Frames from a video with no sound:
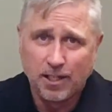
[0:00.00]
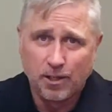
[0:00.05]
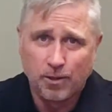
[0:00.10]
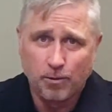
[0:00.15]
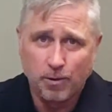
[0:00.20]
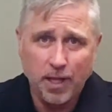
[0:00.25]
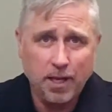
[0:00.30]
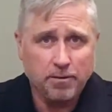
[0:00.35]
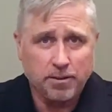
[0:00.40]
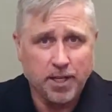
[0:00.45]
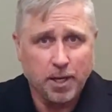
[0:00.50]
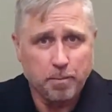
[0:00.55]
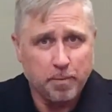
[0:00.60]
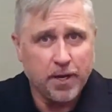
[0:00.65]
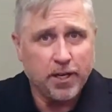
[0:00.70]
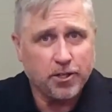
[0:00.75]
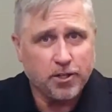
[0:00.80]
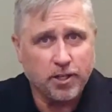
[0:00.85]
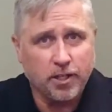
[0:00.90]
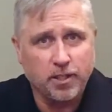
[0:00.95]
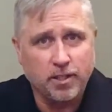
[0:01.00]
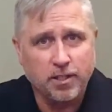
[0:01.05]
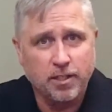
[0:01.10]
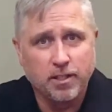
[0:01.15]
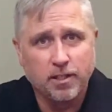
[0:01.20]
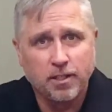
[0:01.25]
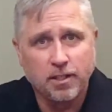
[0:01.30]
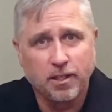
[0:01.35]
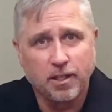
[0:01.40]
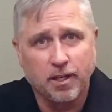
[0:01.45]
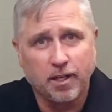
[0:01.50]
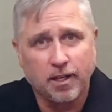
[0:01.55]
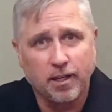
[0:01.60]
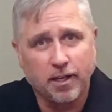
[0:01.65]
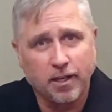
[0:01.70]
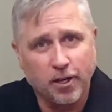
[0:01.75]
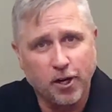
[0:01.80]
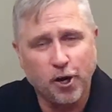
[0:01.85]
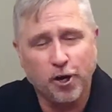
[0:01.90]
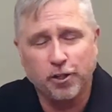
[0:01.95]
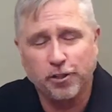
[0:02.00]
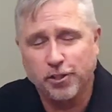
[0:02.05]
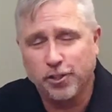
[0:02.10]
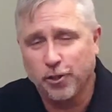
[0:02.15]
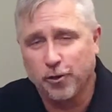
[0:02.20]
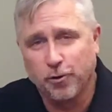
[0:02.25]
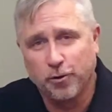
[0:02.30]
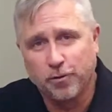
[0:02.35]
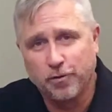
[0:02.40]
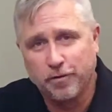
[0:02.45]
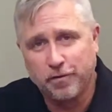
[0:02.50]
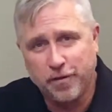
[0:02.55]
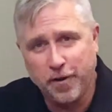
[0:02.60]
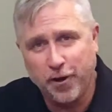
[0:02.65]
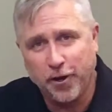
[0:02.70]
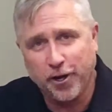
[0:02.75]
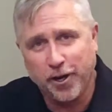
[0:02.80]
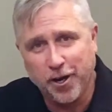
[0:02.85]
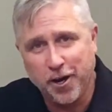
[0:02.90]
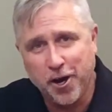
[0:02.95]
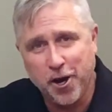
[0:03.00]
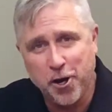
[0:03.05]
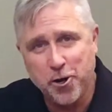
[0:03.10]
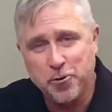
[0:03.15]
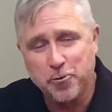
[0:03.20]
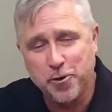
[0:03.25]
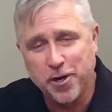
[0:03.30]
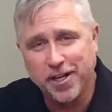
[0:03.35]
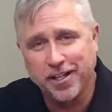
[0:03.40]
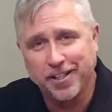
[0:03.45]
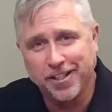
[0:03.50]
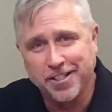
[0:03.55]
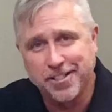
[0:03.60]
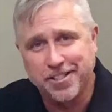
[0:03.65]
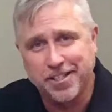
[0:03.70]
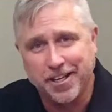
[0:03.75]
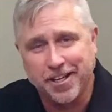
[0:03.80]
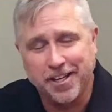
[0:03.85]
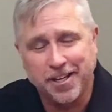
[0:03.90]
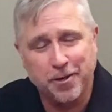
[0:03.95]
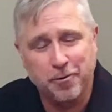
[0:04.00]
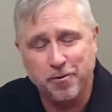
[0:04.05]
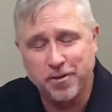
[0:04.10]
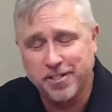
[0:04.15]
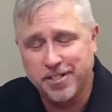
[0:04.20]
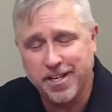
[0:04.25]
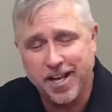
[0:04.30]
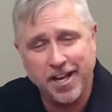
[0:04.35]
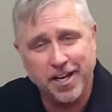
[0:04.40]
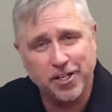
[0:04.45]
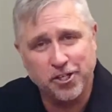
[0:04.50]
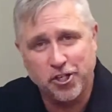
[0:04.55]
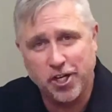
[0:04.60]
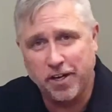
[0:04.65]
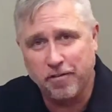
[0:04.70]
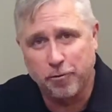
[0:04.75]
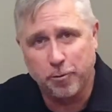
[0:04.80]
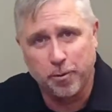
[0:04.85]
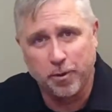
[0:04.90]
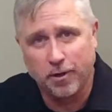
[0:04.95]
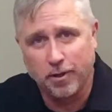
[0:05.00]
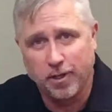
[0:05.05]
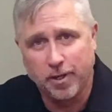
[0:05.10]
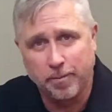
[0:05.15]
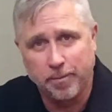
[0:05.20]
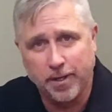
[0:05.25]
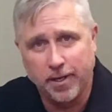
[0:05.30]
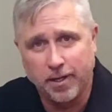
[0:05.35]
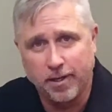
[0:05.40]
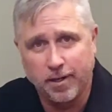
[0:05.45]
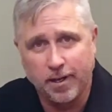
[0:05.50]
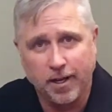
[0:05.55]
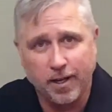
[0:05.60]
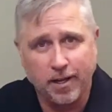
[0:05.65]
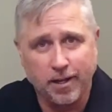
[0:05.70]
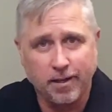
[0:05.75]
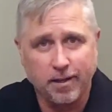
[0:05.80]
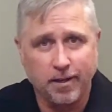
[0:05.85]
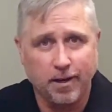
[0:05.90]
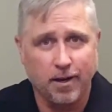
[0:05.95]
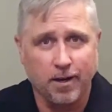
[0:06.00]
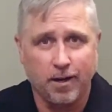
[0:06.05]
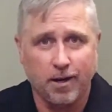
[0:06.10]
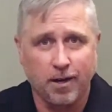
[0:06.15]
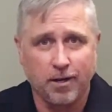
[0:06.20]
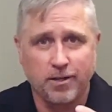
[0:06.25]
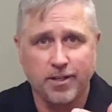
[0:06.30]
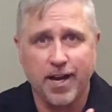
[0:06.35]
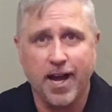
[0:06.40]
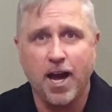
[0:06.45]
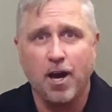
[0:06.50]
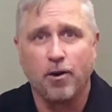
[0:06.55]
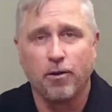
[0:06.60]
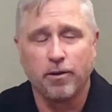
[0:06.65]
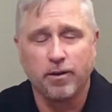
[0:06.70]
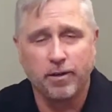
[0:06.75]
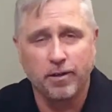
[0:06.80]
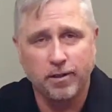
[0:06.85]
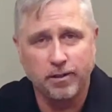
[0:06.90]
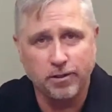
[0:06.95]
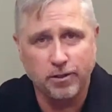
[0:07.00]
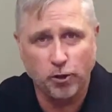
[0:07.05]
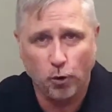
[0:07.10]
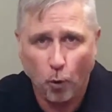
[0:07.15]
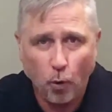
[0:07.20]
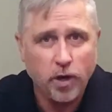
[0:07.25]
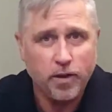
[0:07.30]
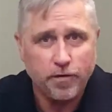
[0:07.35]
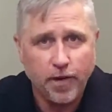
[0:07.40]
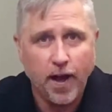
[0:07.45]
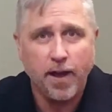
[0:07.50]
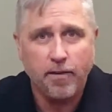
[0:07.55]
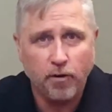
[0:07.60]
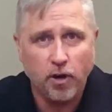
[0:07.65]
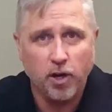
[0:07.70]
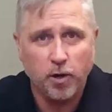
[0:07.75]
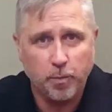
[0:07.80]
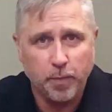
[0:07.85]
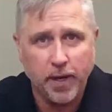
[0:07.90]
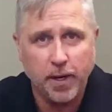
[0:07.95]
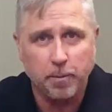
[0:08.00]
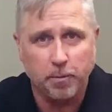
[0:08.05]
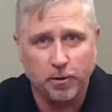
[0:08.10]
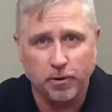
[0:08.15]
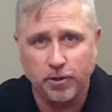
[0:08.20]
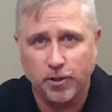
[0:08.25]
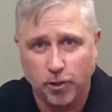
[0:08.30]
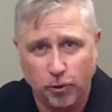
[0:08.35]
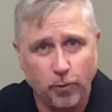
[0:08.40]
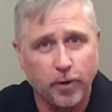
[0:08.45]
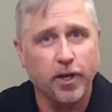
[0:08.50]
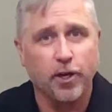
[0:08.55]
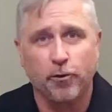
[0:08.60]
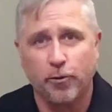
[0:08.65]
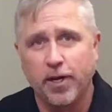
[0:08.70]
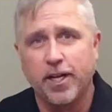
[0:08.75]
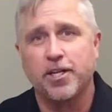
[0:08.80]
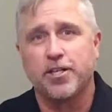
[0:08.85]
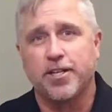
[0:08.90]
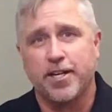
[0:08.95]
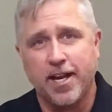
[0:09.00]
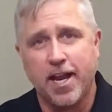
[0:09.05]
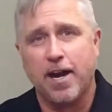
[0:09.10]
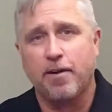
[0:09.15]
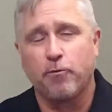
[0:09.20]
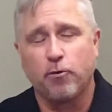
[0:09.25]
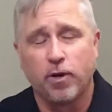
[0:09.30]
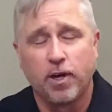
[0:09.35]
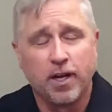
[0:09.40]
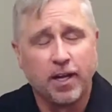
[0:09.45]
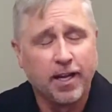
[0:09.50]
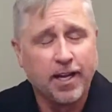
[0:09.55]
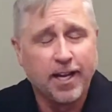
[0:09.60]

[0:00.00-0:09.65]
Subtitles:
Well, I was ambitious and also very unrealistic. It was not achievable. I mean, our town is 2,500 people, so are we going to reach everyone?